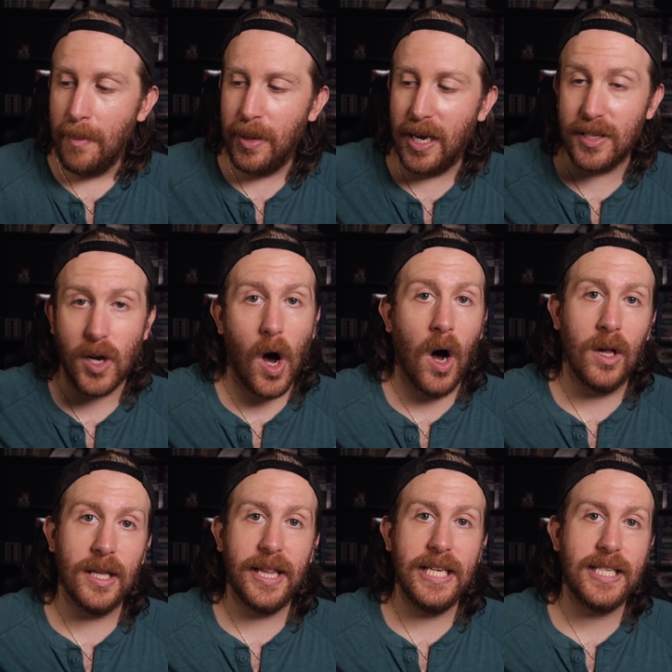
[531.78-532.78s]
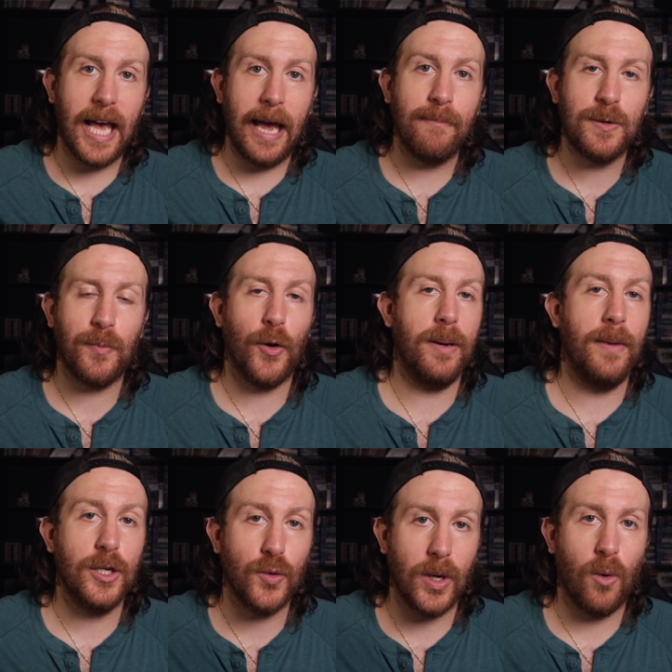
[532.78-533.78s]
because all of these games pretty
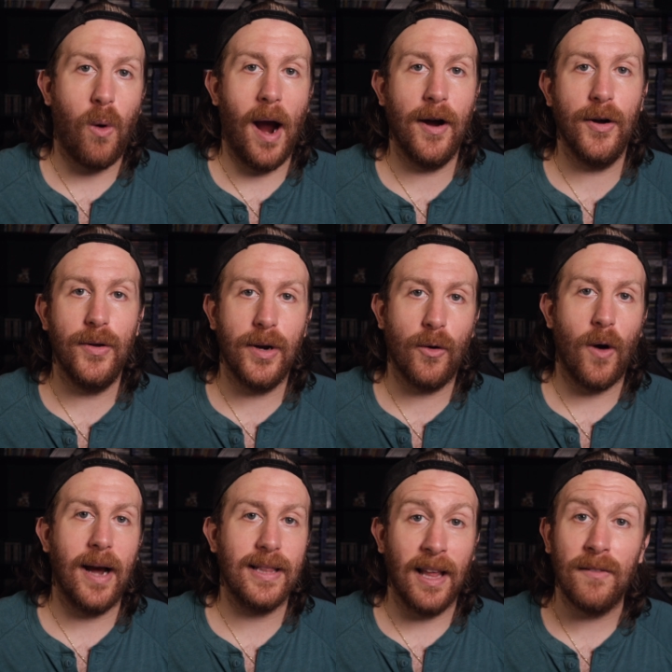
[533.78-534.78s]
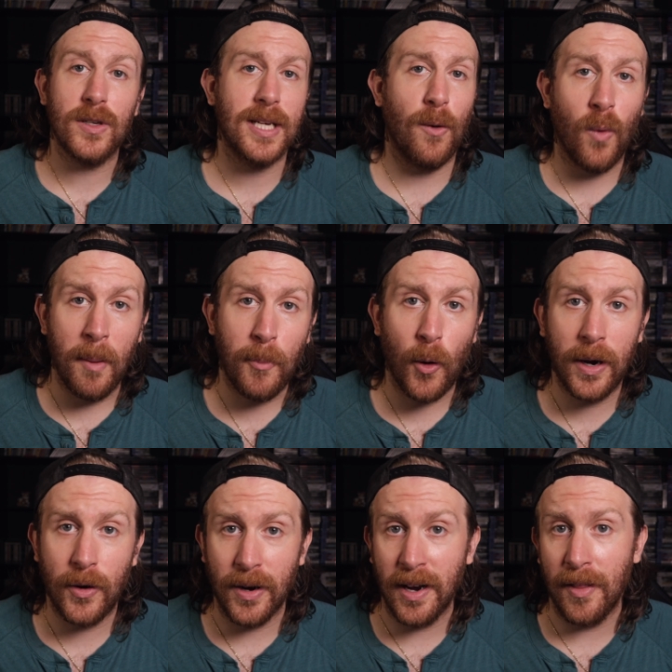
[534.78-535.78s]
much require you to grind levels at one
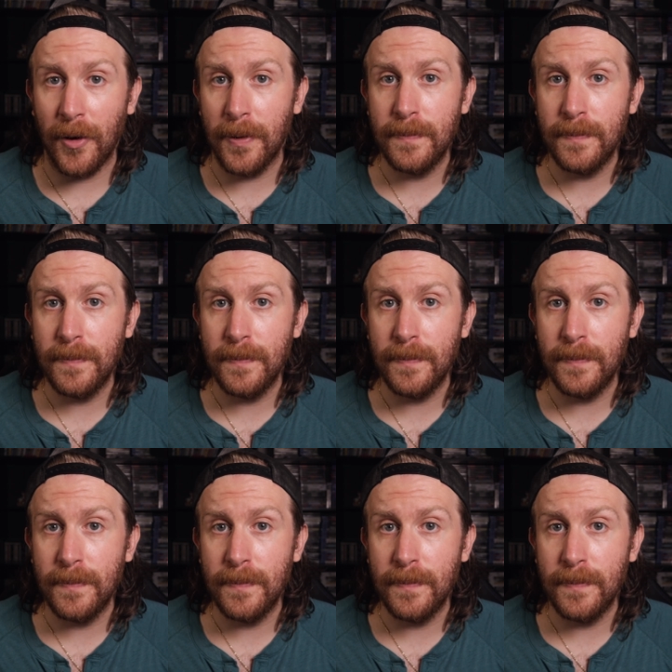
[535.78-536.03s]
point or another.